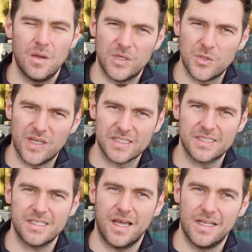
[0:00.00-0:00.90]
We're doing a
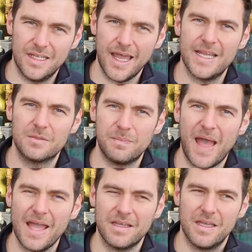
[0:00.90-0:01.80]

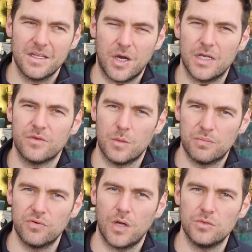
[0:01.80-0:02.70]
laid-back kind of
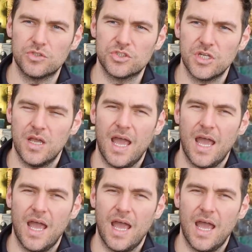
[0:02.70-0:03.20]
approach,